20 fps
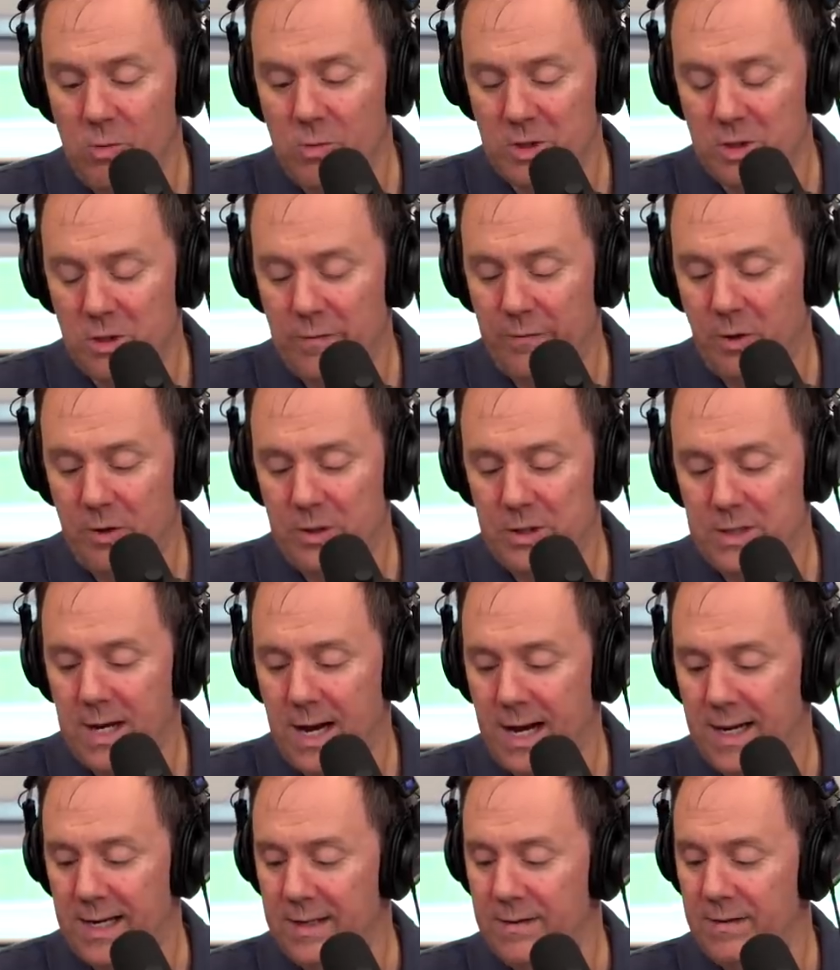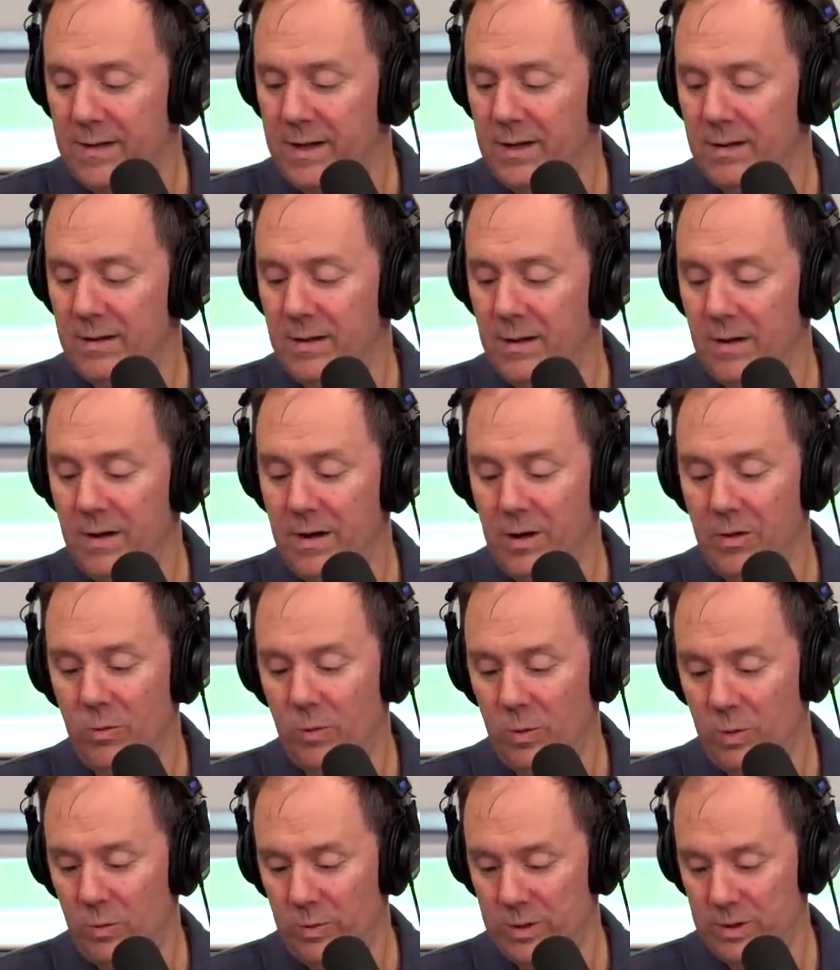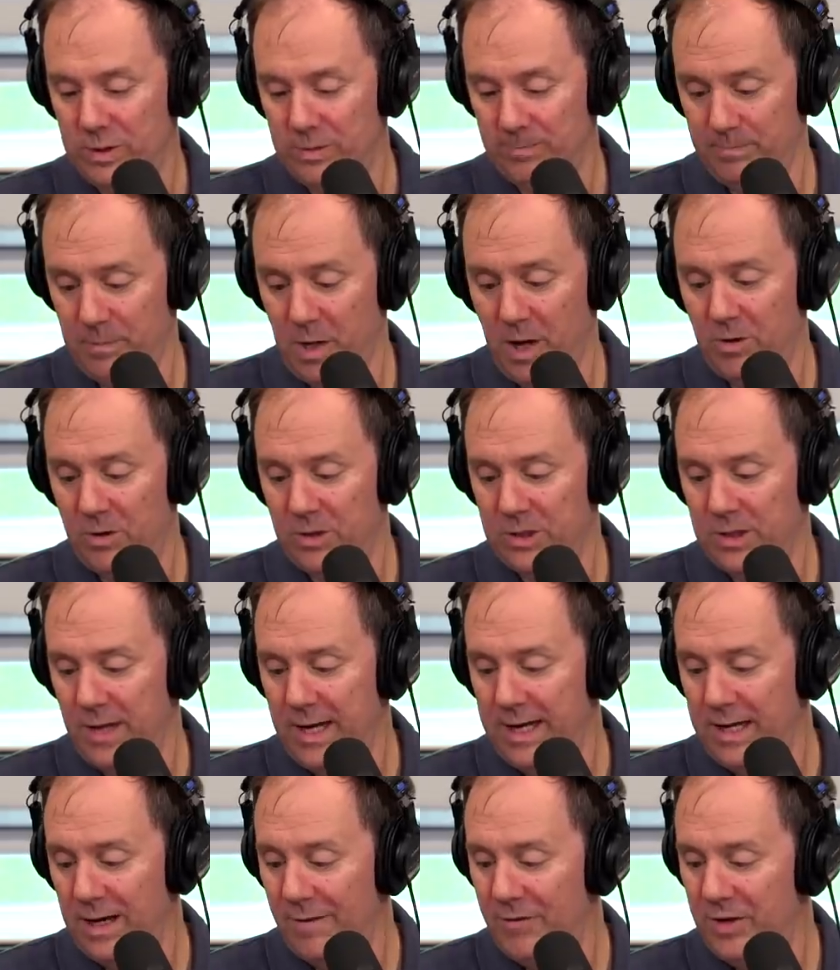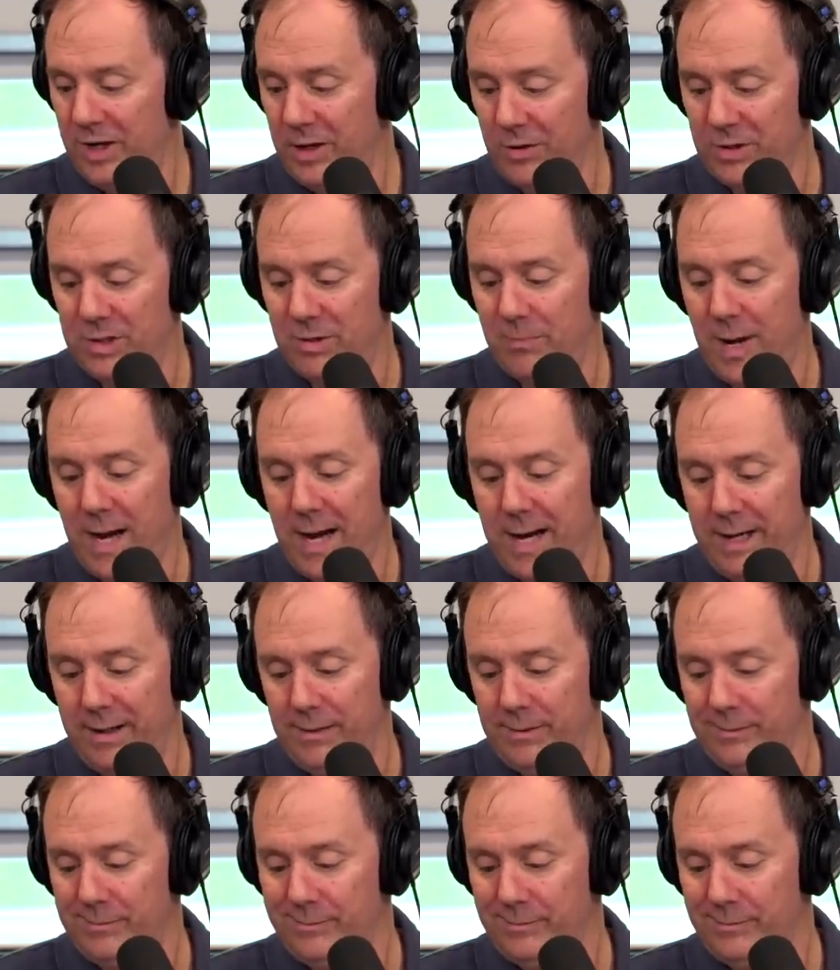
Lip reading: was the first sighting, and then another one was Hunter's Lane off Dickerson Pike.